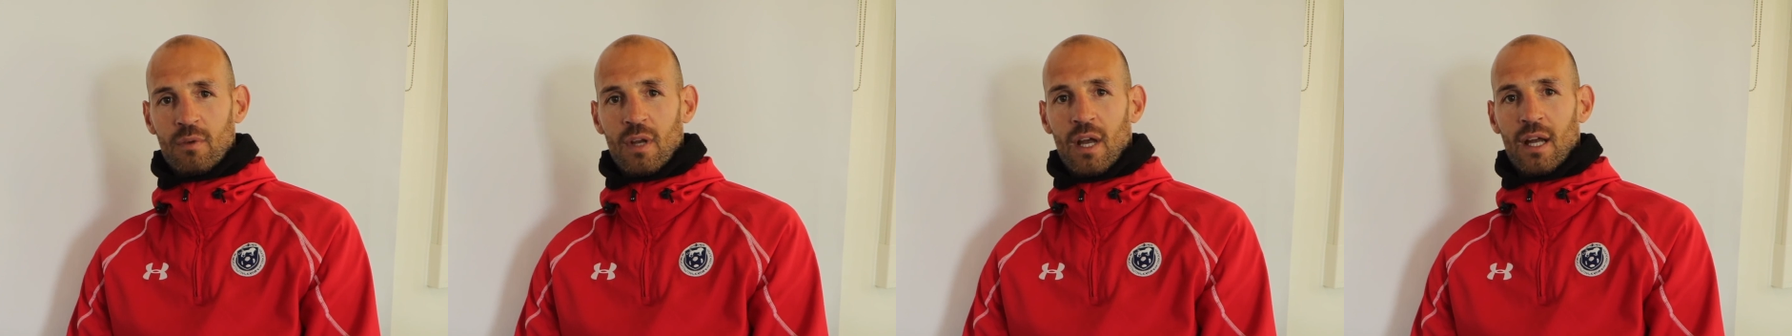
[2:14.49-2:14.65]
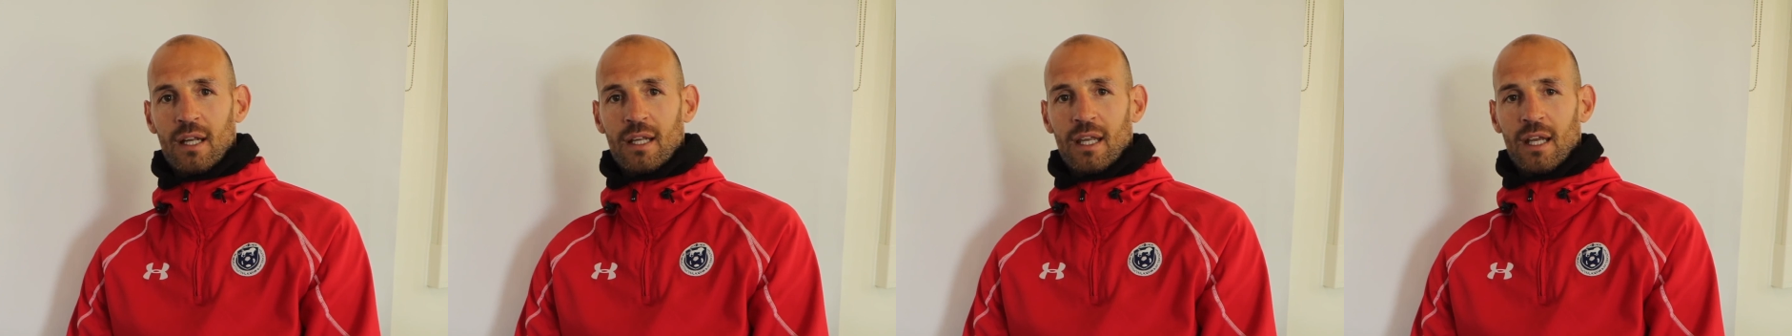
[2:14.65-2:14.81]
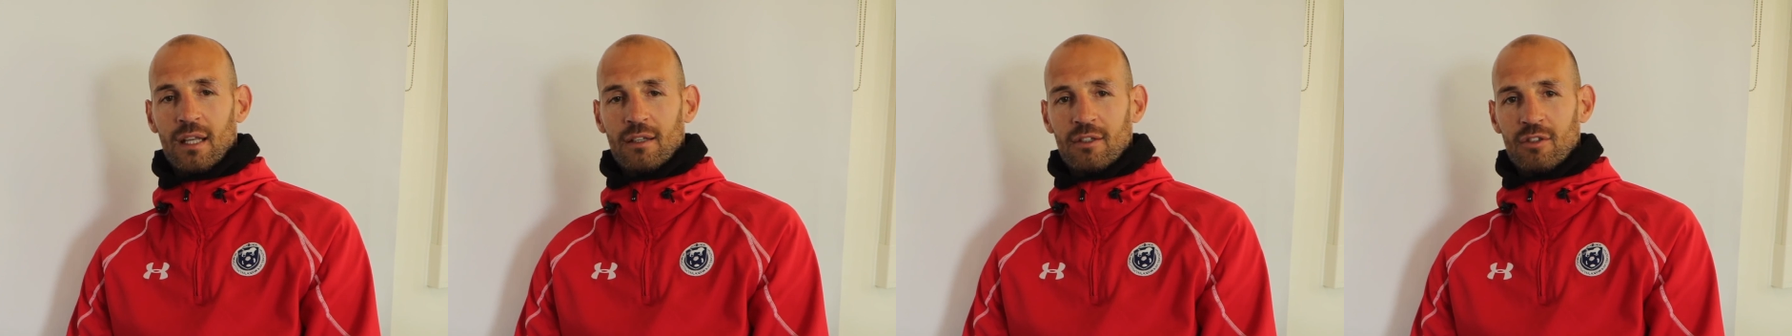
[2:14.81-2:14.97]

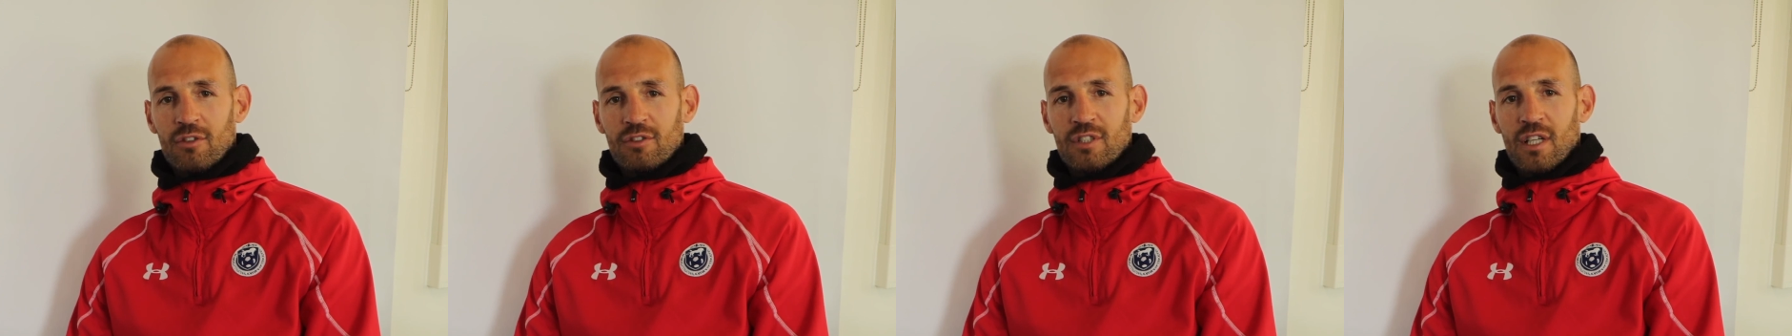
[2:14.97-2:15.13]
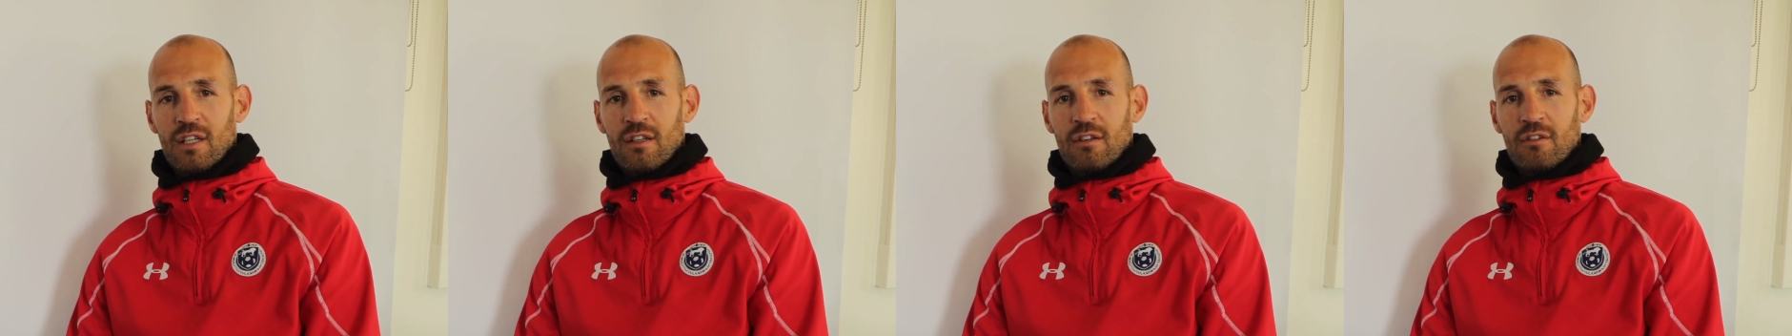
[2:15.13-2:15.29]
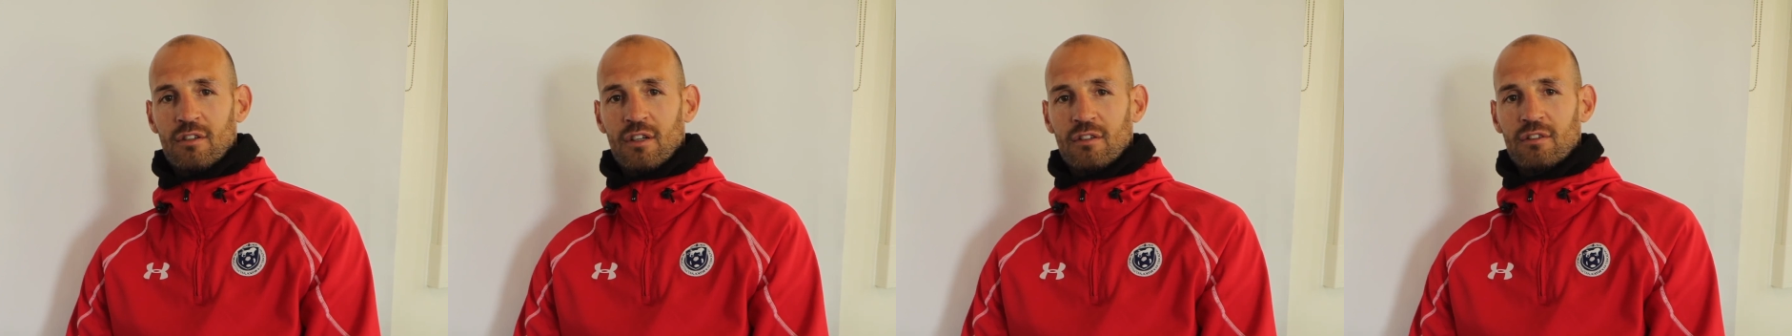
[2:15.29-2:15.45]
Again,
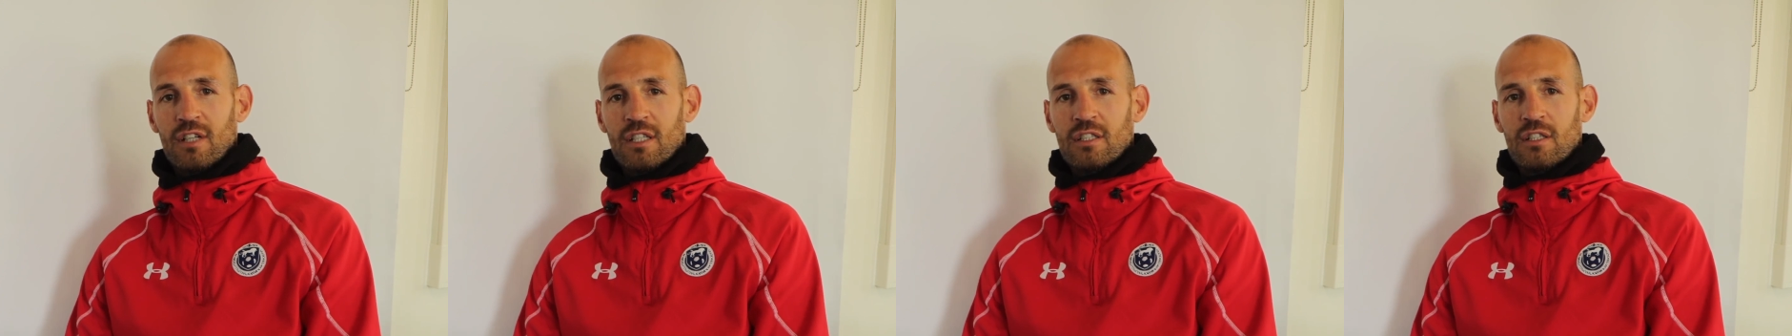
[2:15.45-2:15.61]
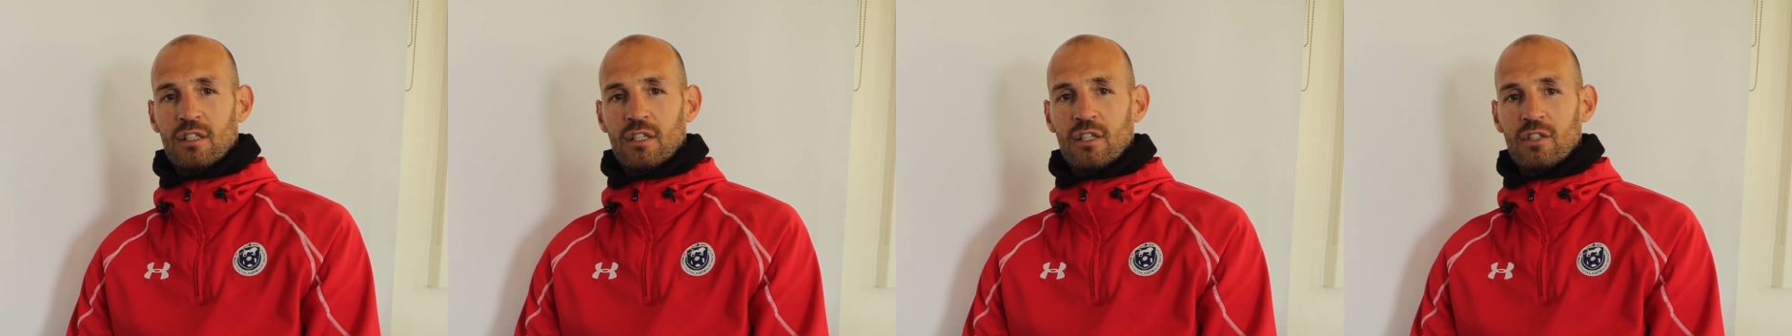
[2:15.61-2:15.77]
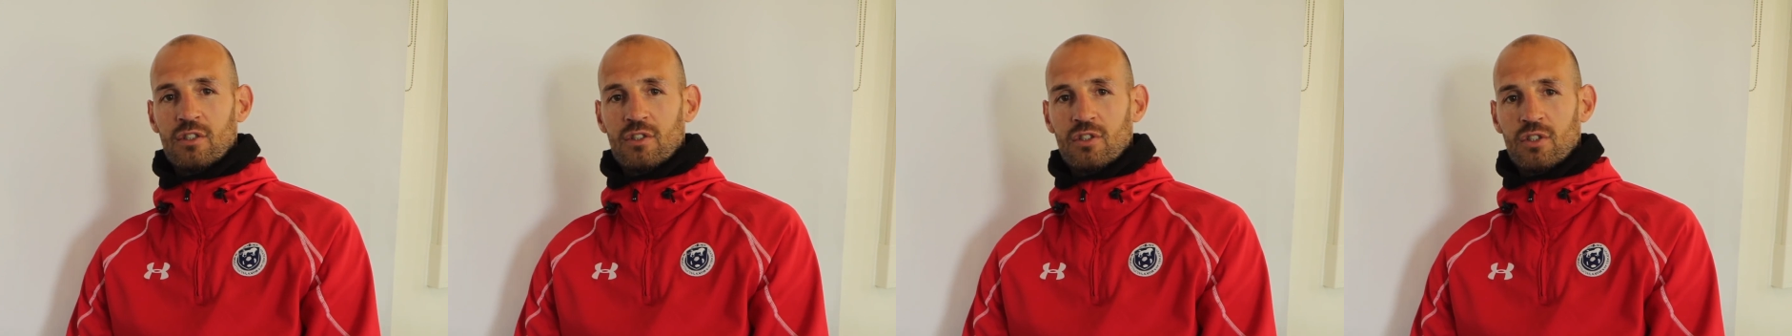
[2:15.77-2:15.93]

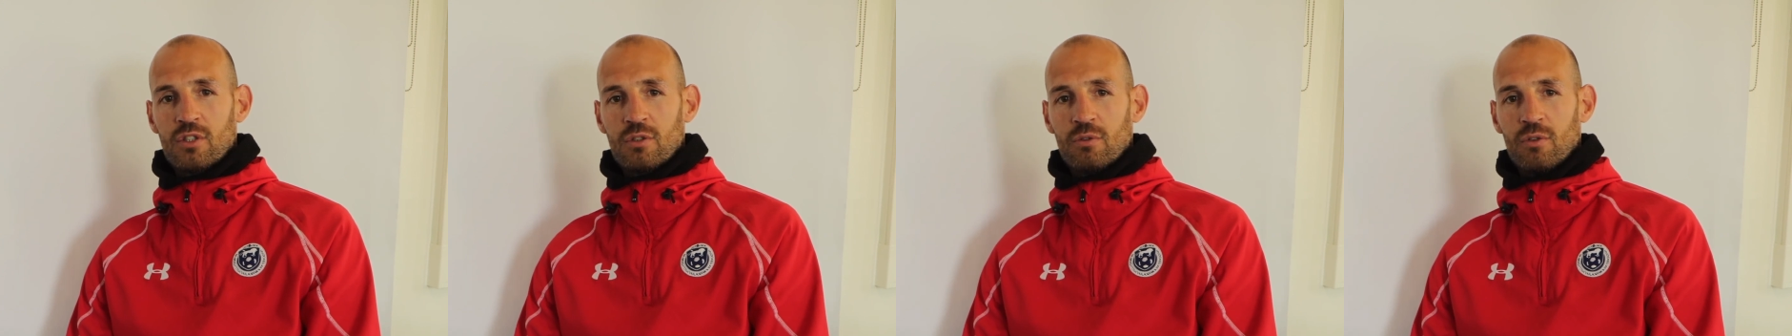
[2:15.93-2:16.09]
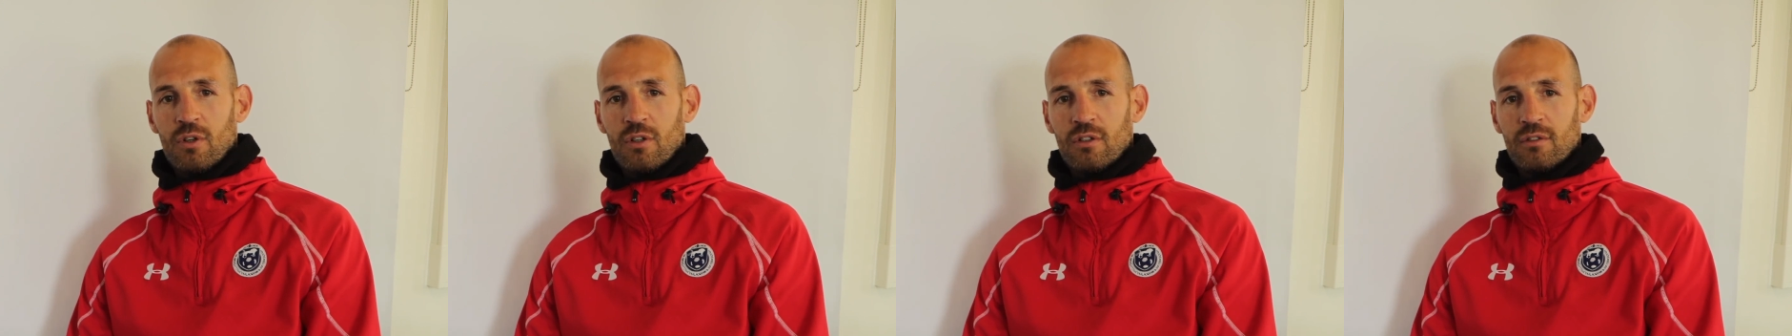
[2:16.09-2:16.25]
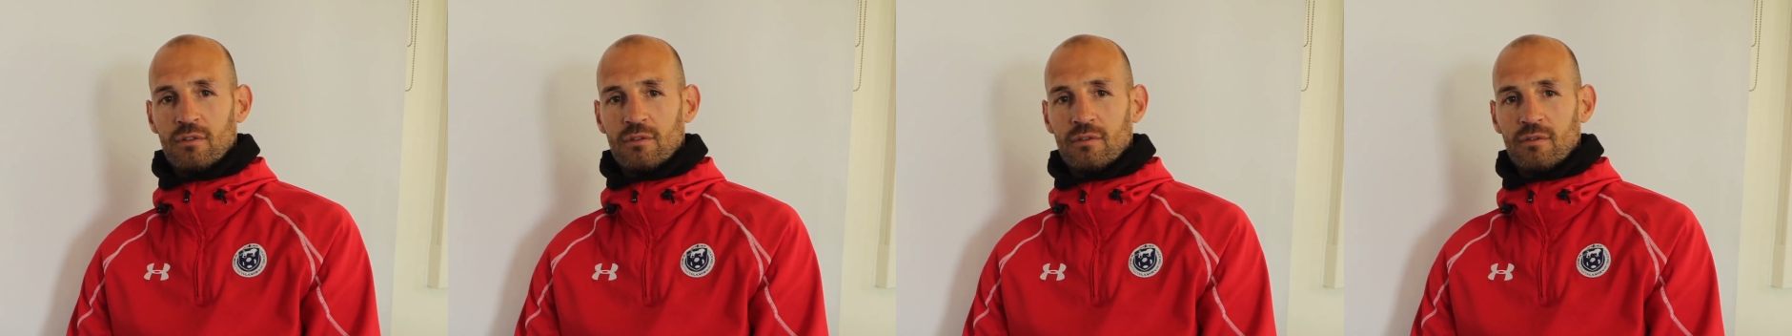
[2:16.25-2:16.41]
congratulations to
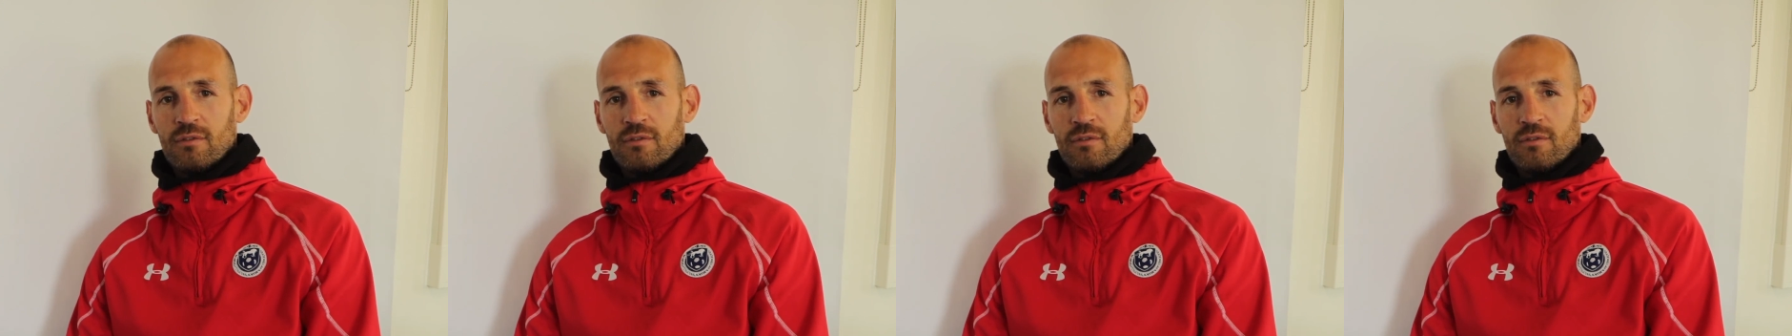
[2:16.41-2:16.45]
all.